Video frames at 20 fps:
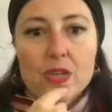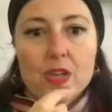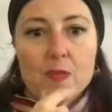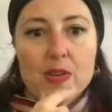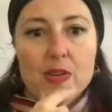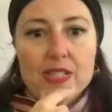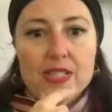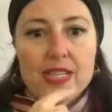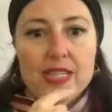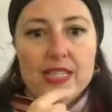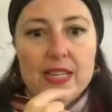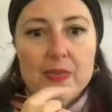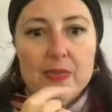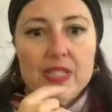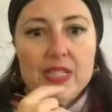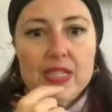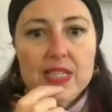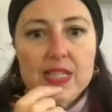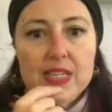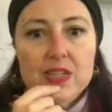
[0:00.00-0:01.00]
Cobalt says, I
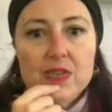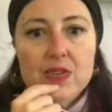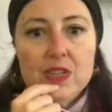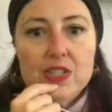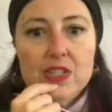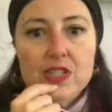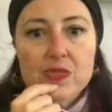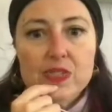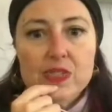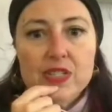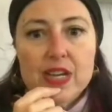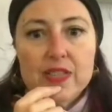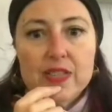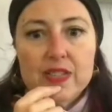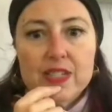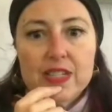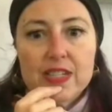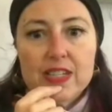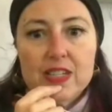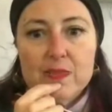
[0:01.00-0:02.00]
was thinking you could do
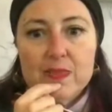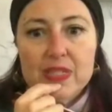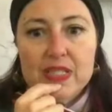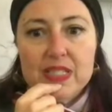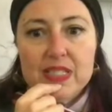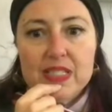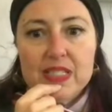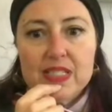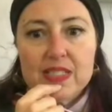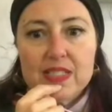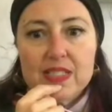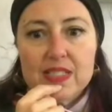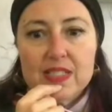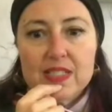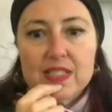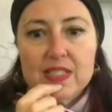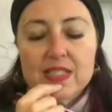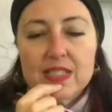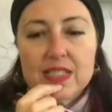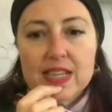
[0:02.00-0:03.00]
another to help us
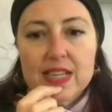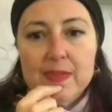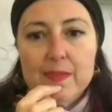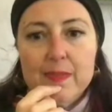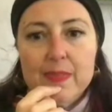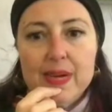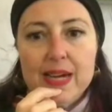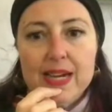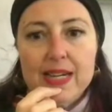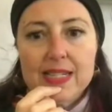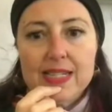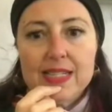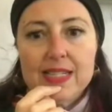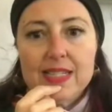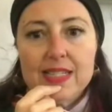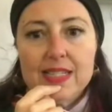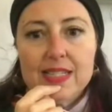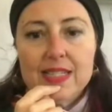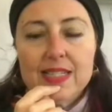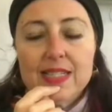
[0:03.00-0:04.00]
learn to get back into
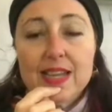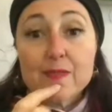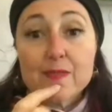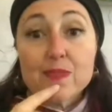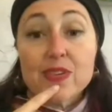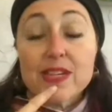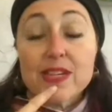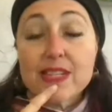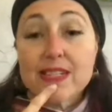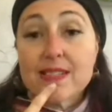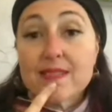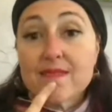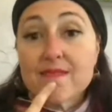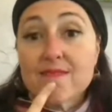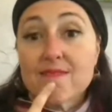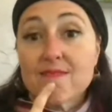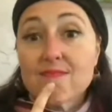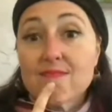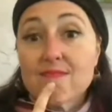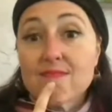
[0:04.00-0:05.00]
safe brain.
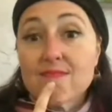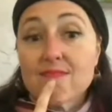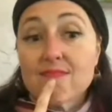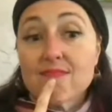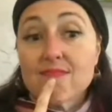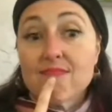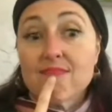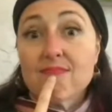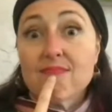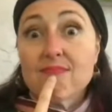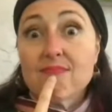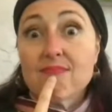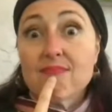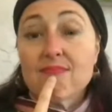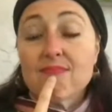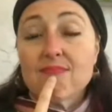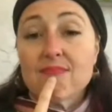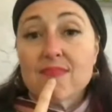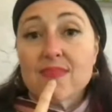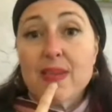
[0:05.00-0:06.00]
Hmm,
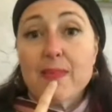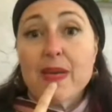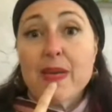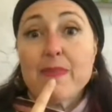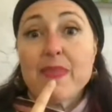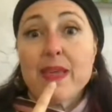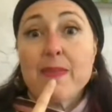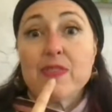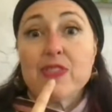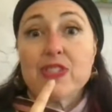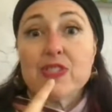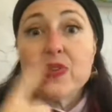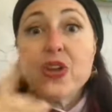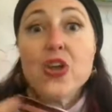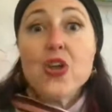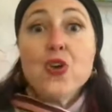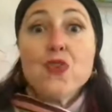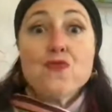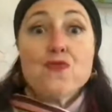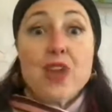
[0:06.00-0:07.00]
I might be able to.
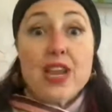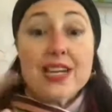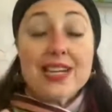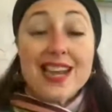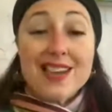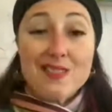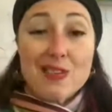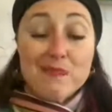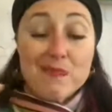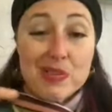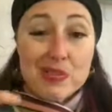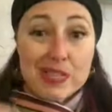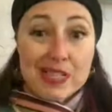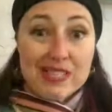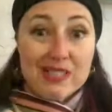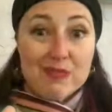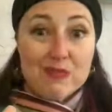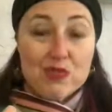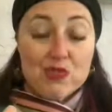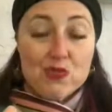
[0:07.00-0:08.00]
Right now, I'm
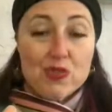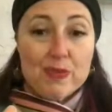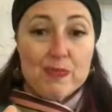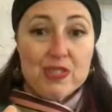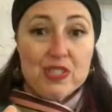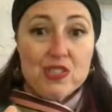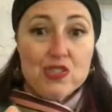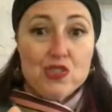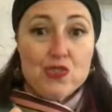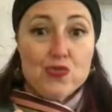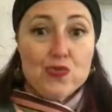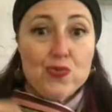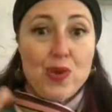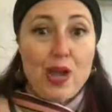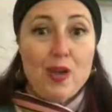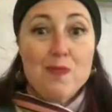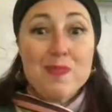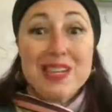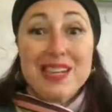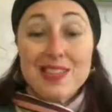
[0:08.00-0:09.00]
building some scripts to
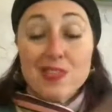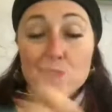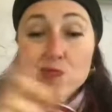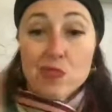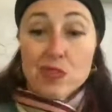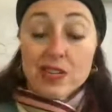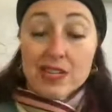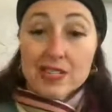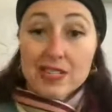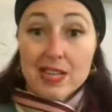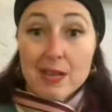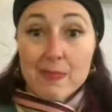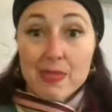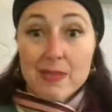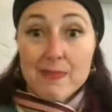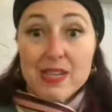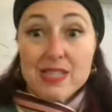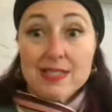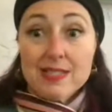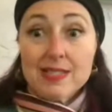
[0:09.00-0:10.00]
help me get through the next
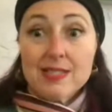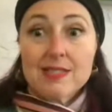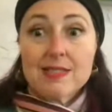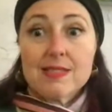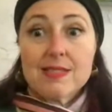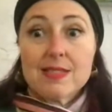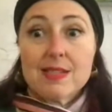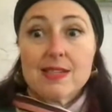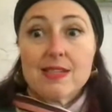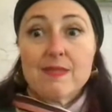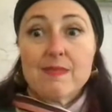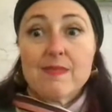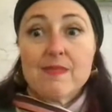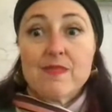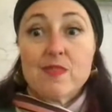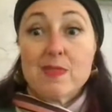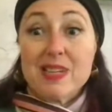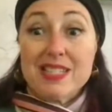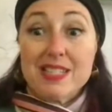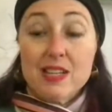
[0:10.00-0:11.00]
couple of months um,
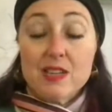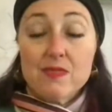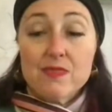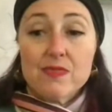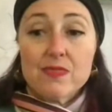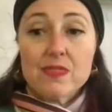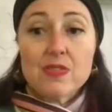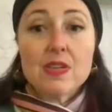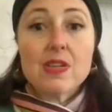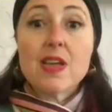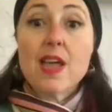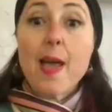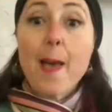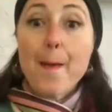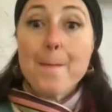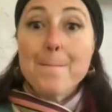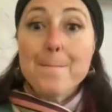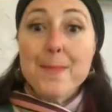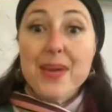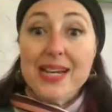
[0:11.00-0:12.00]
for myself,
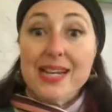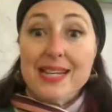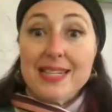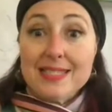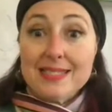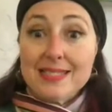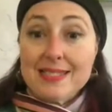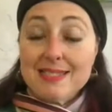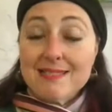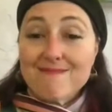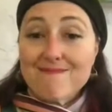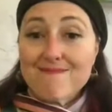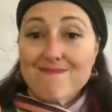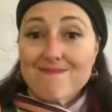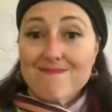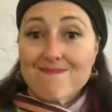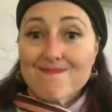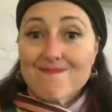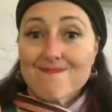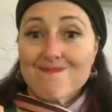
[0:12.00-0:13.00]
but
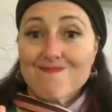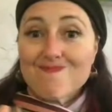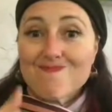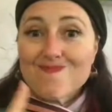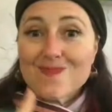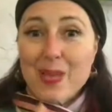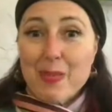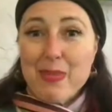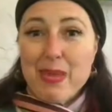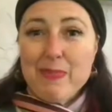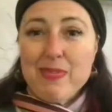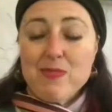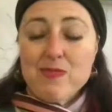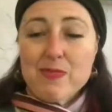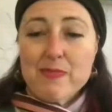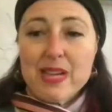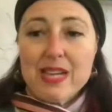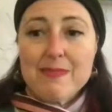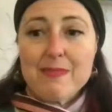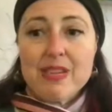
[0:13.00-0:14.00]
maybe
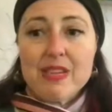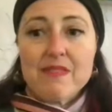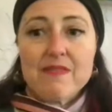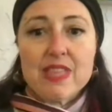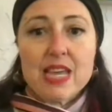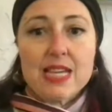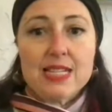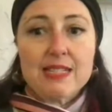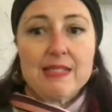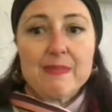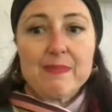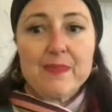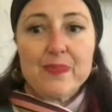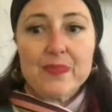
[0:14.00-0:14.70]
remind me of that.